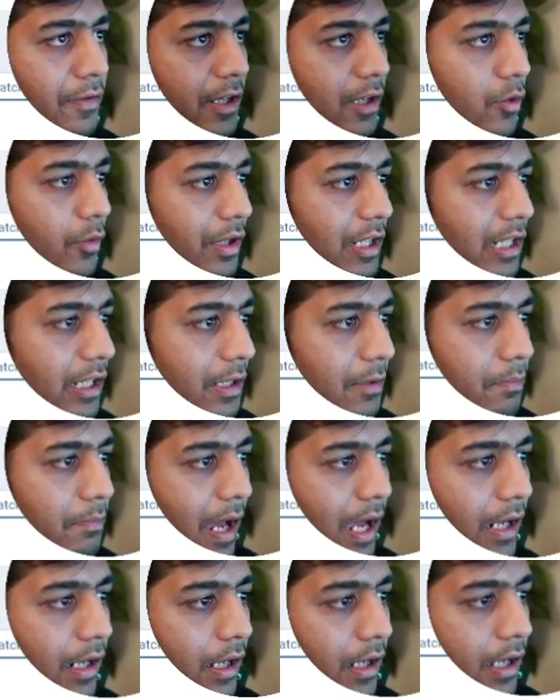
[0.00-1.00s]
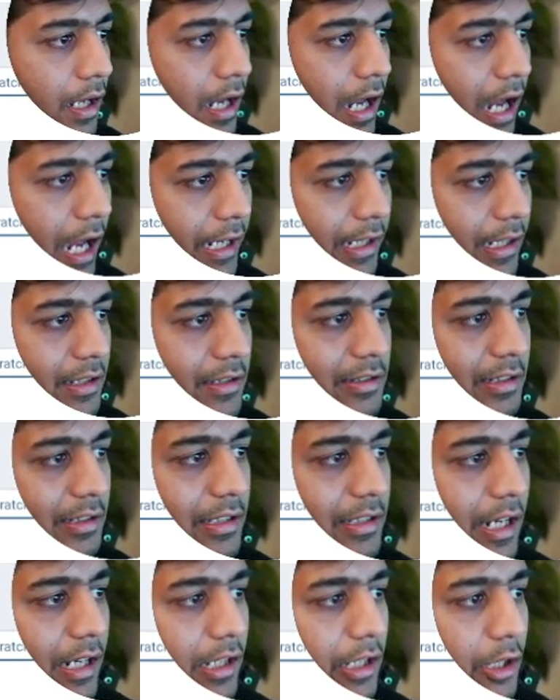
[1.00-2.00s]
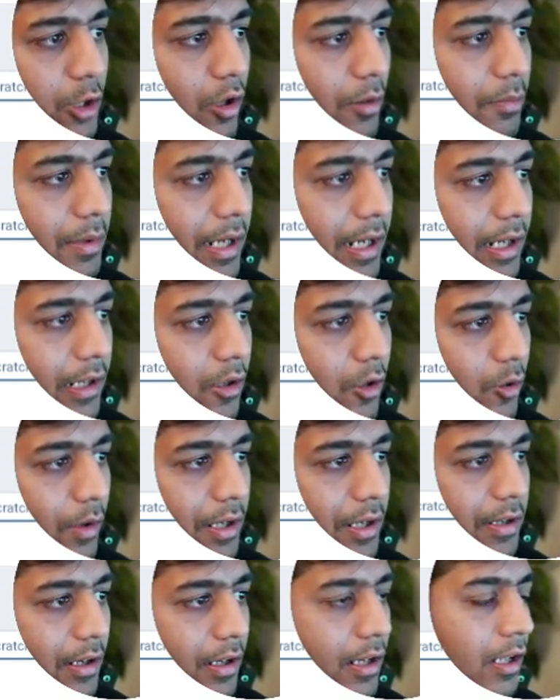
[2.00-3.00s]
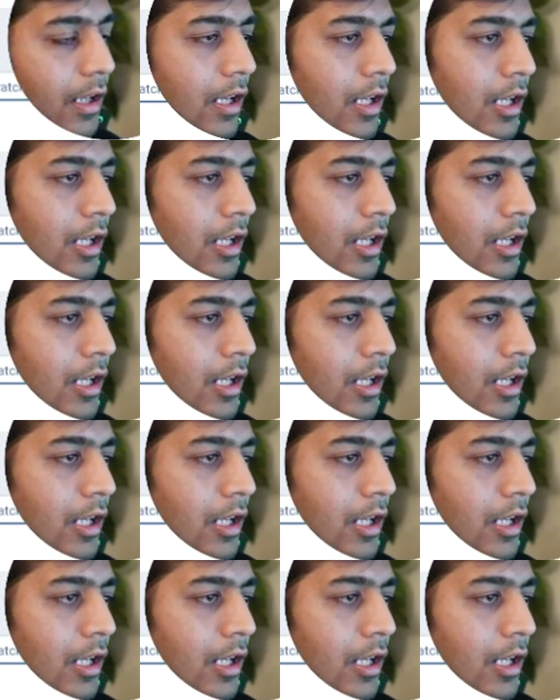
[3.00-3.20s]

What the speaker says: I query it back, I can see that new update over here.